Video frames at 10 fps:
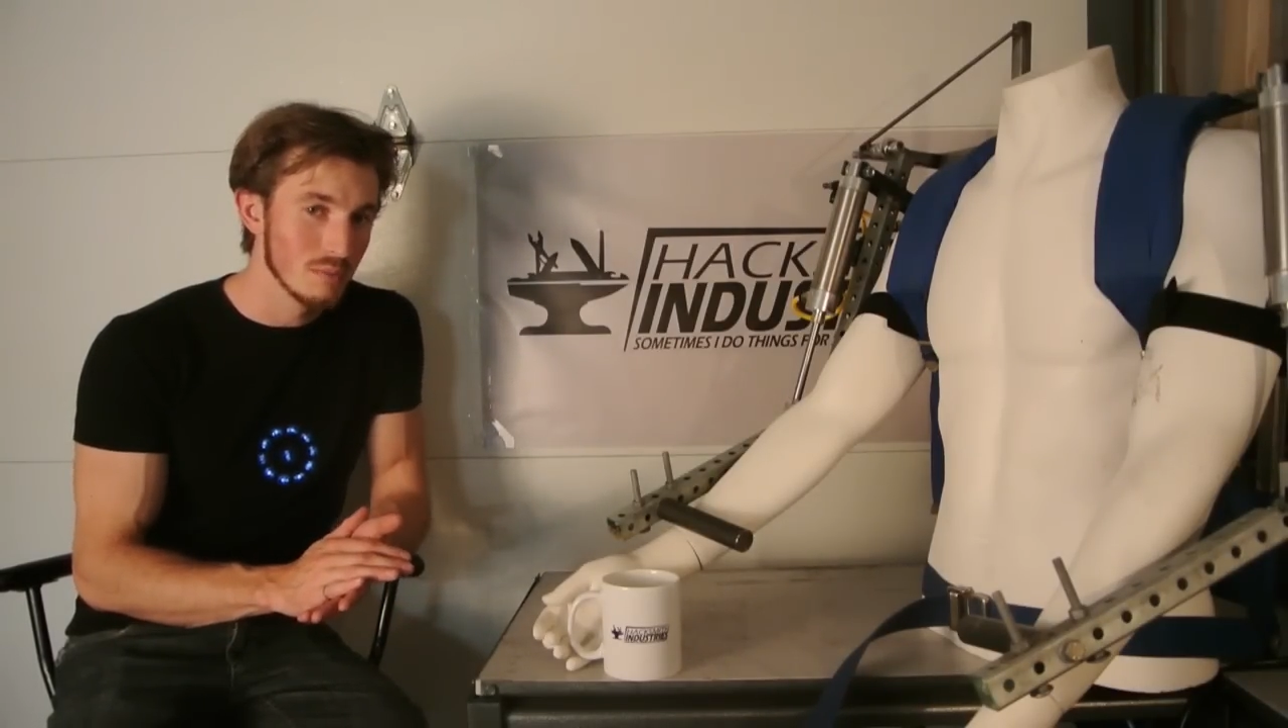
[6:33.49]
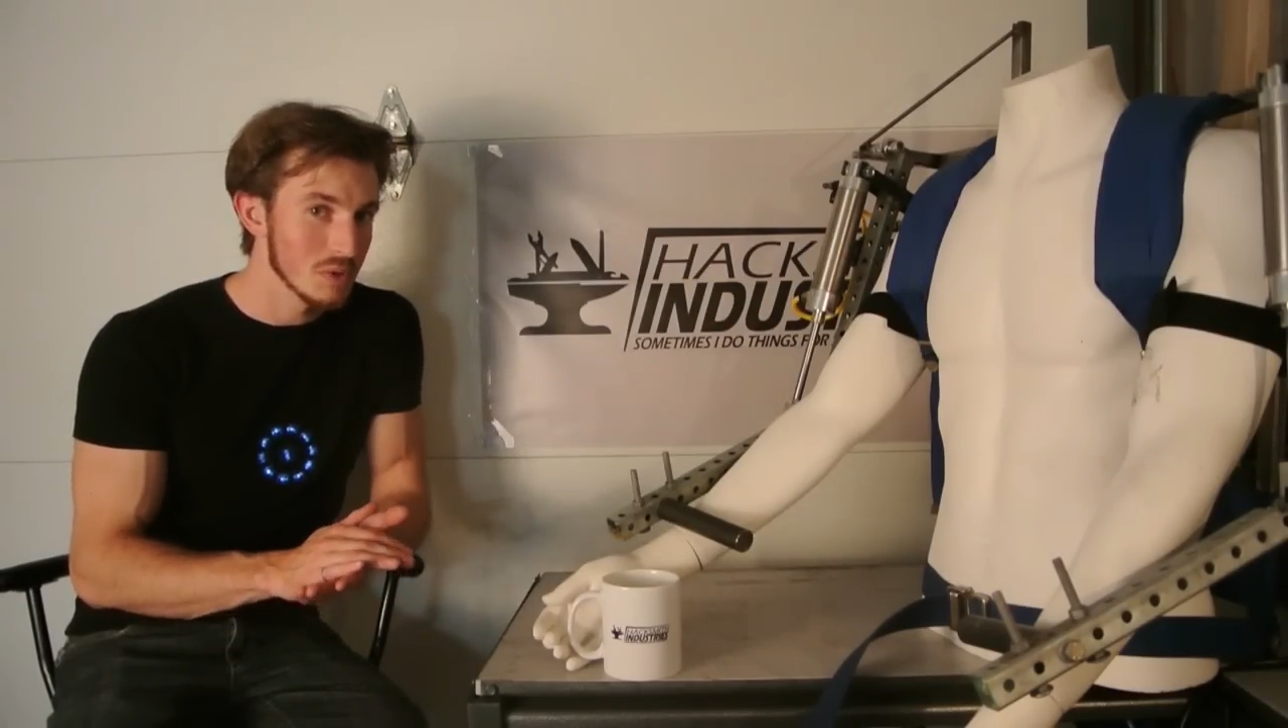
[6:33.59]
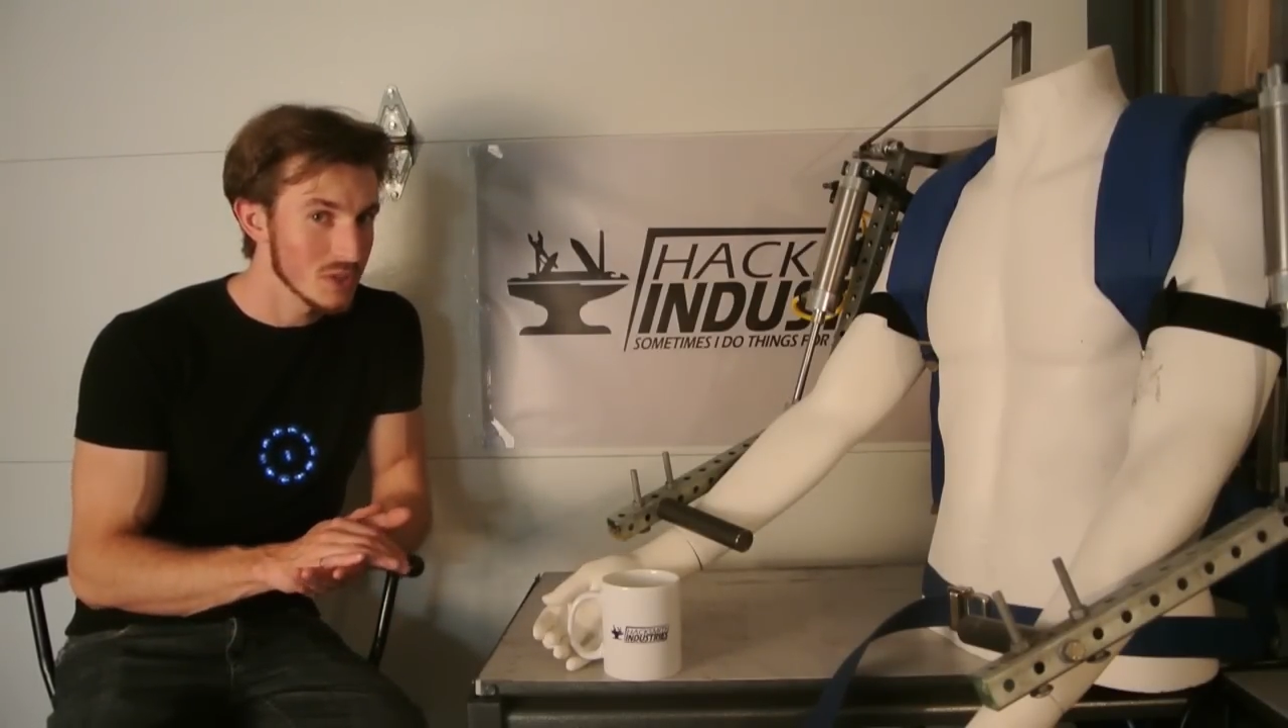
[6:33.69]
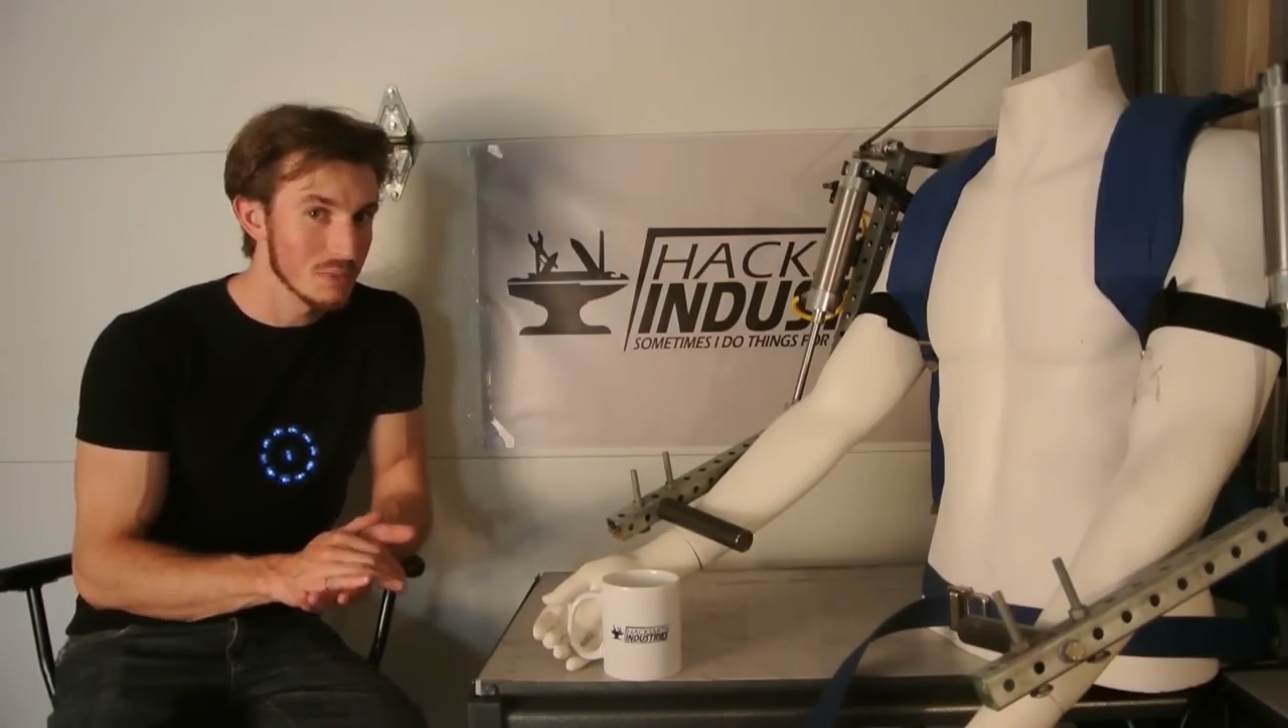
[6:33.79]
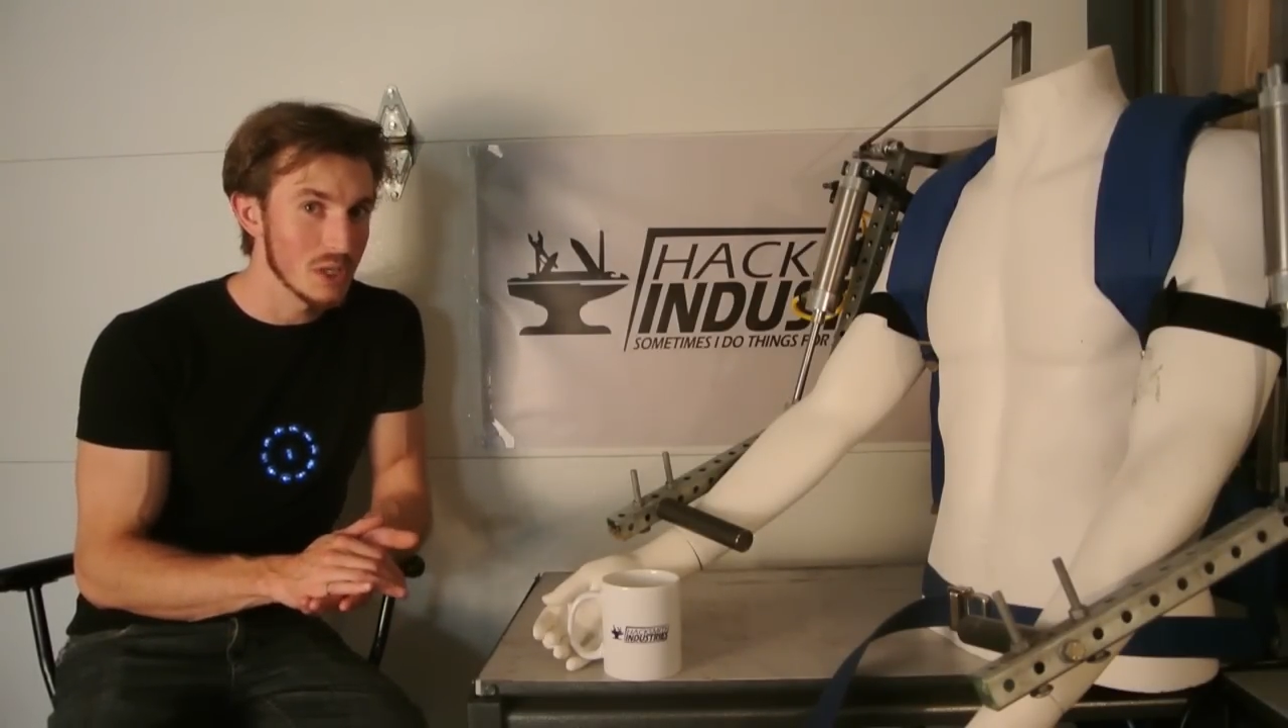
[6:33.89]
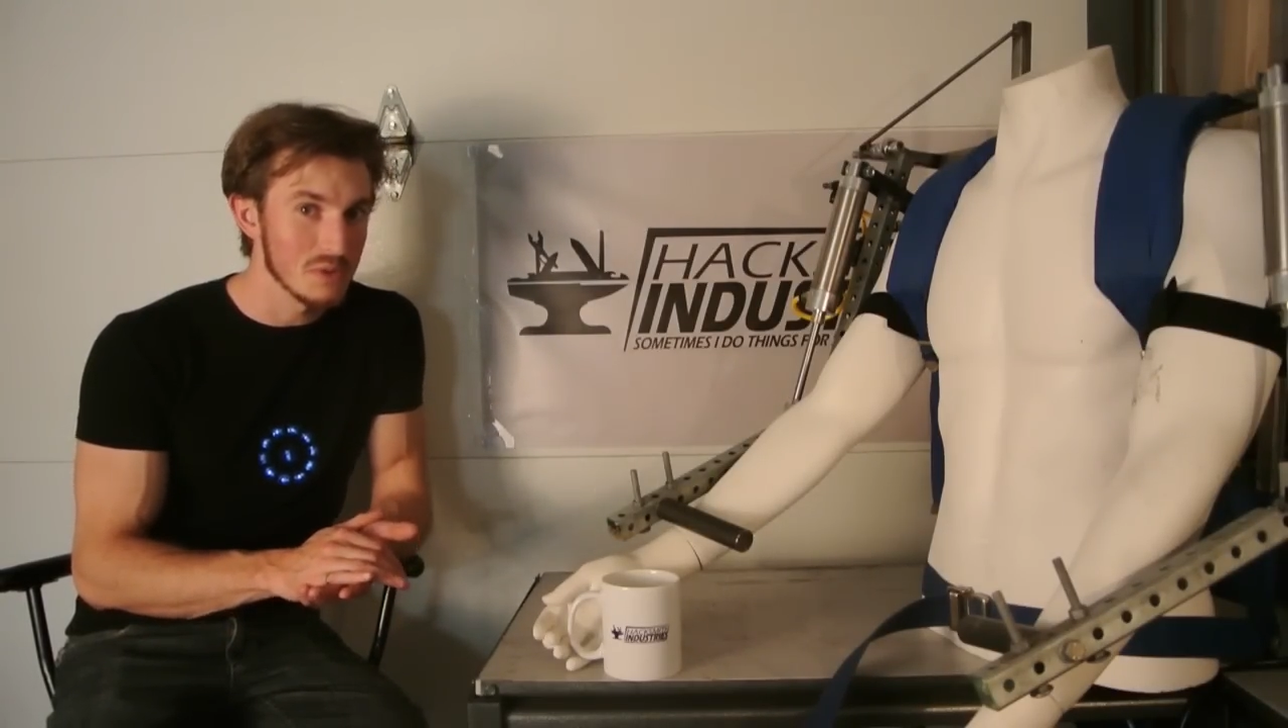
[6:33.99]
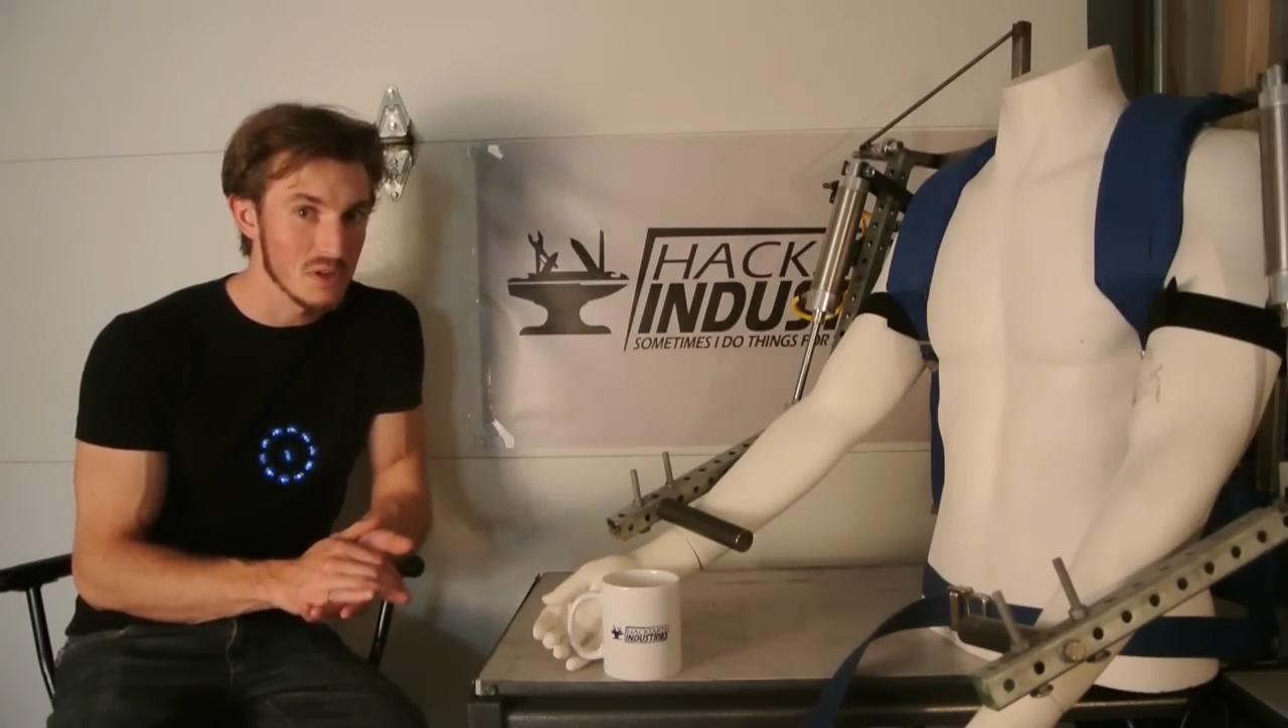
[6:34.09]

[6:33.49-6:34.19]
but sometimes